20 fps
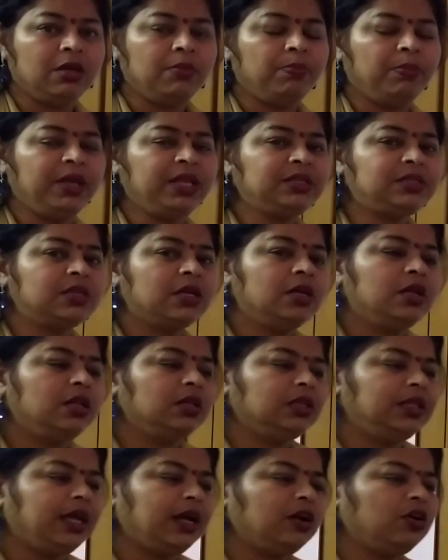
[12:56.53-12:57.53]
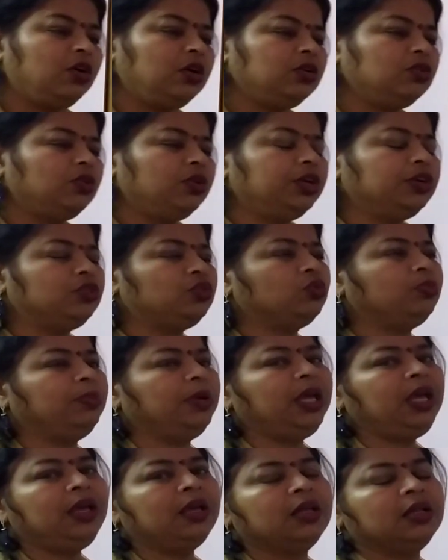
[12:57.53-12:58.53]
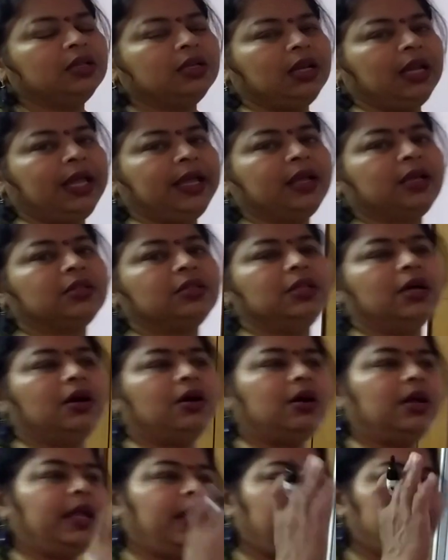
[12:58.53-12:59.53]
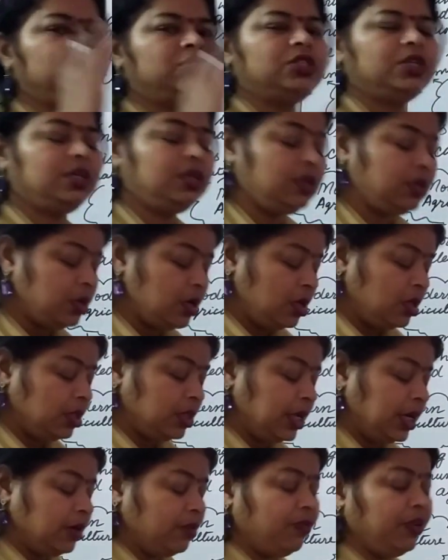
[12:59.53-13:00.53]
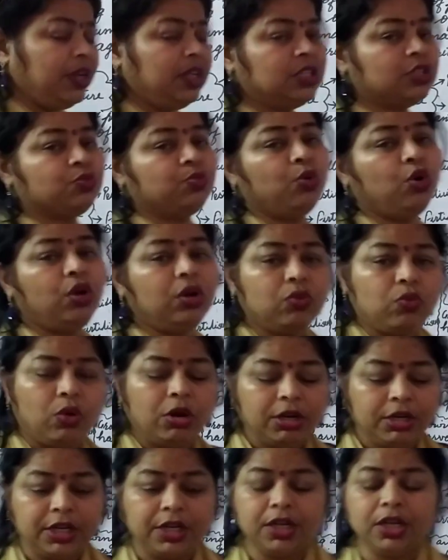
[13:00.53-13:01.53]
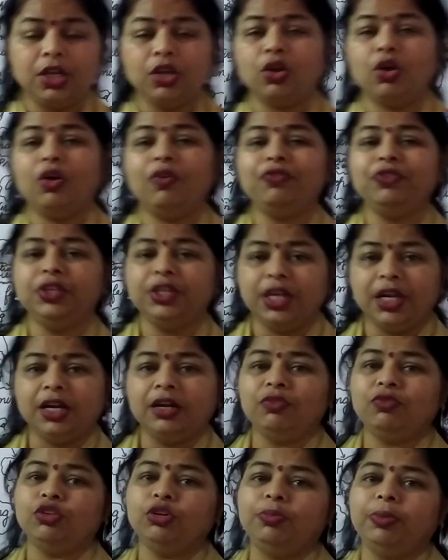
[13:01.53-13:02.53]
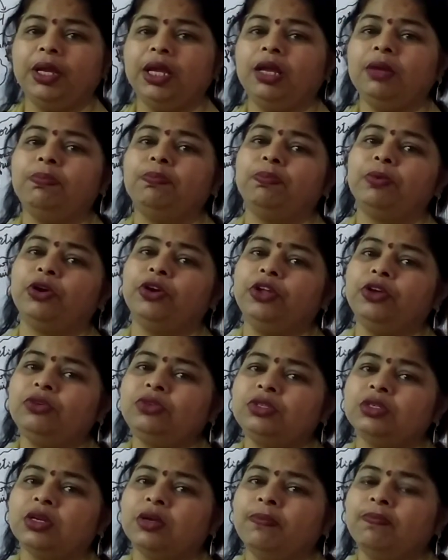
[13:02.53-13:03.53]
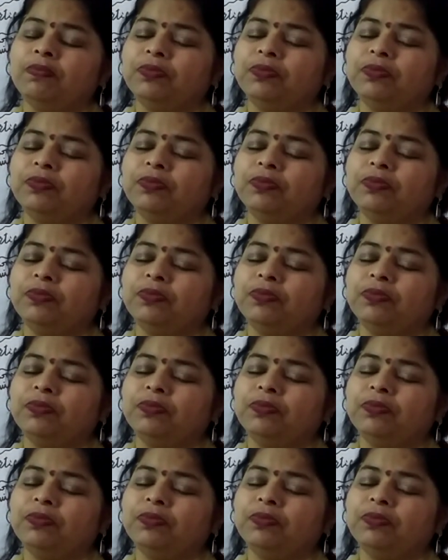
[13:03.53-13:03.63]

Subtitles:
Means they are not going to be like the ancient, that very small quantity of yield would be produced.